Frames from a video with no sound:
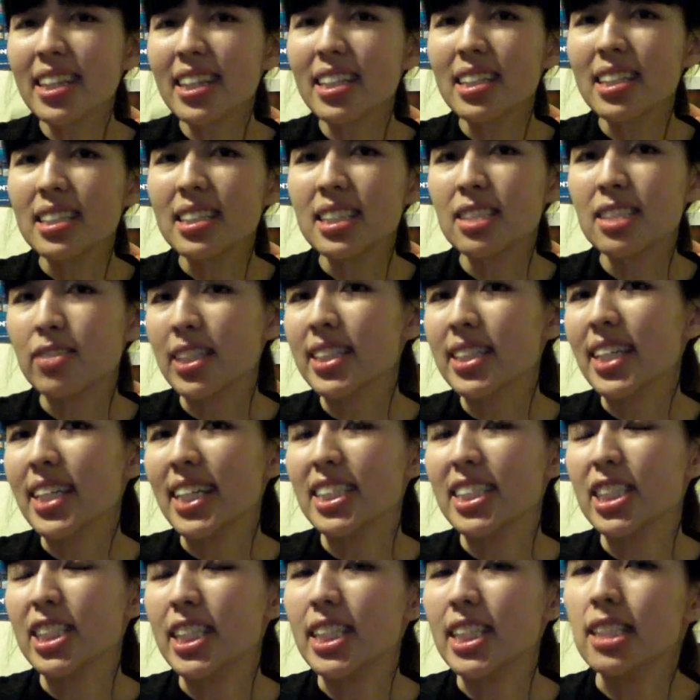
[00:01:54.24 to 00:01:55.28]
String
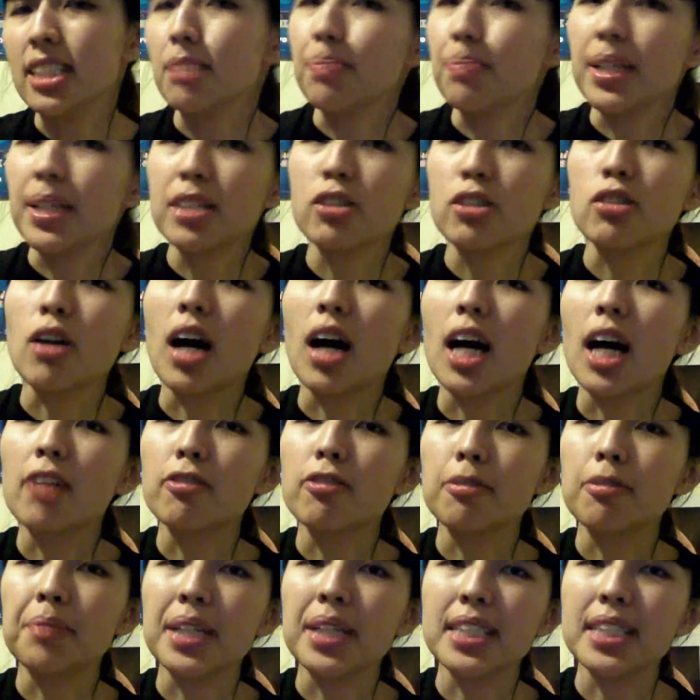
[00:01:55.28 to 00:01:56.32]
tension is a bit too high
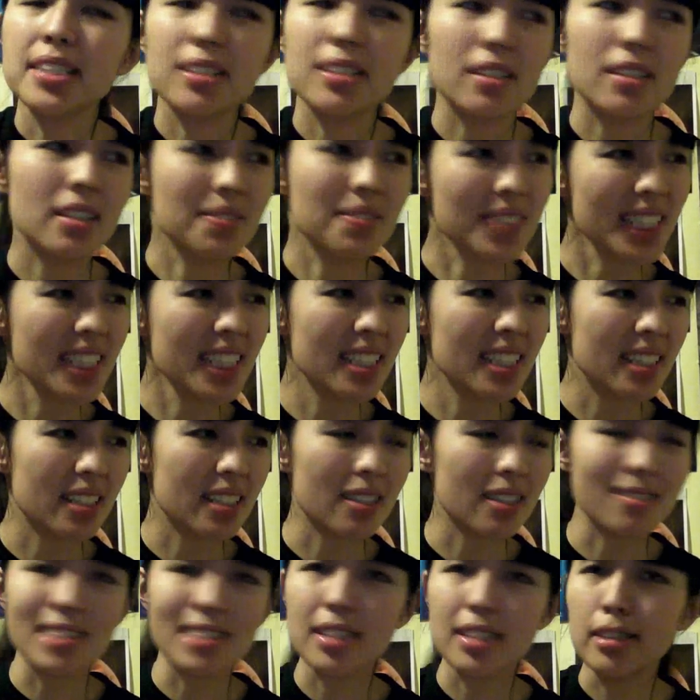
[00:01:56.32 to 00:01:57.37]
for me, so I'm gonna
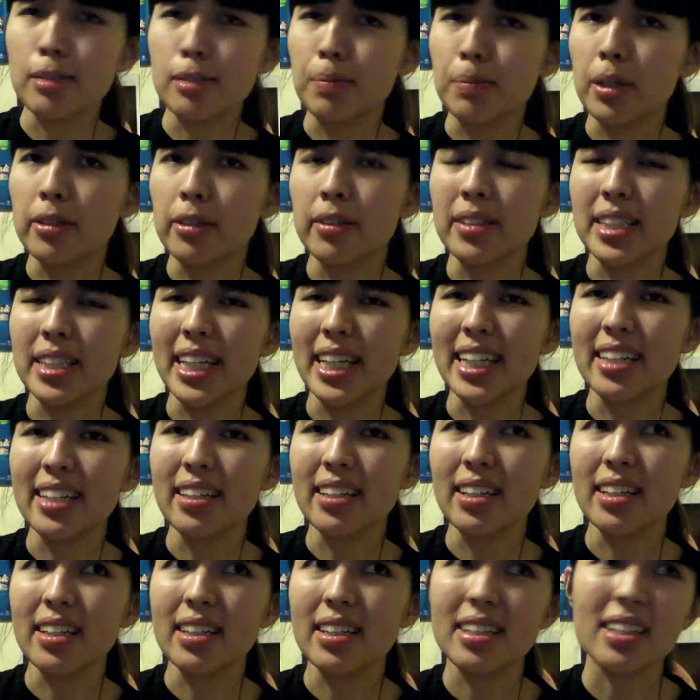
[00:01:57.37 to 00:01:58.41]
go out tomorrow and get
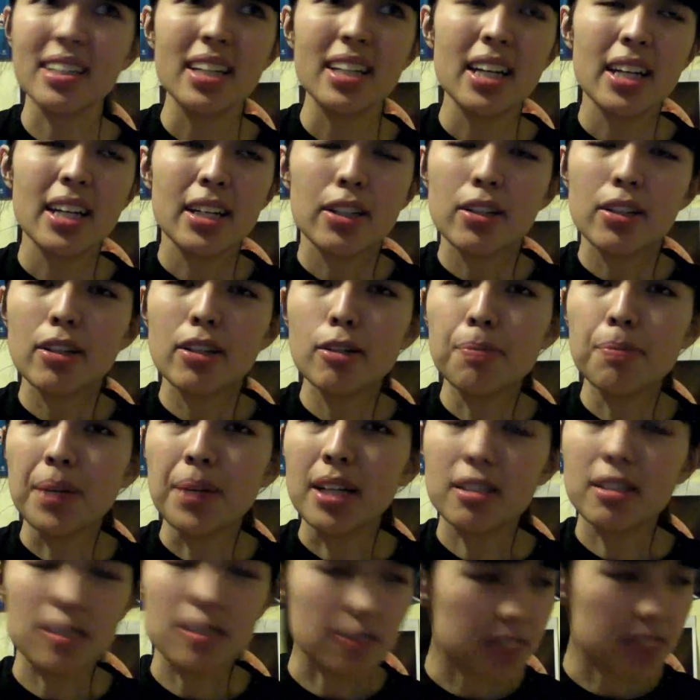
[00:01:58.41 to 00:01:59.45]
a new
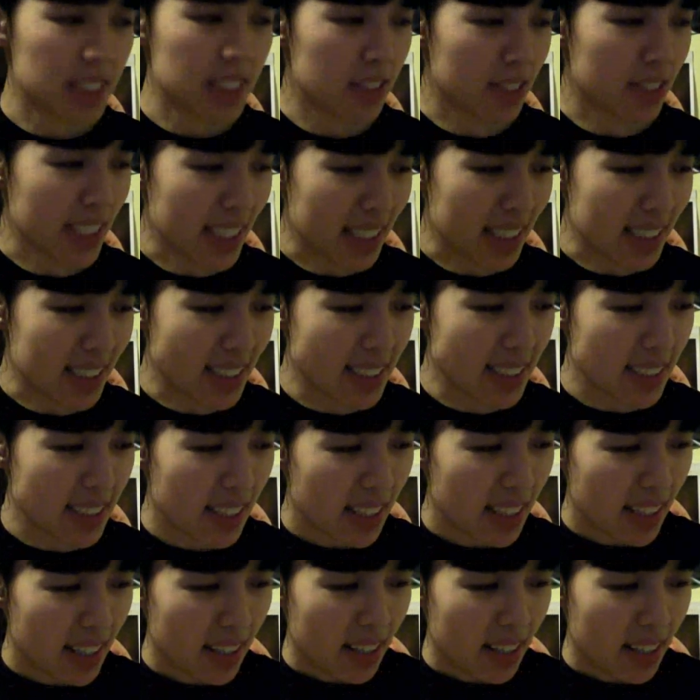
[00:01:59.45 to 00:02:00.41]
pair of strings.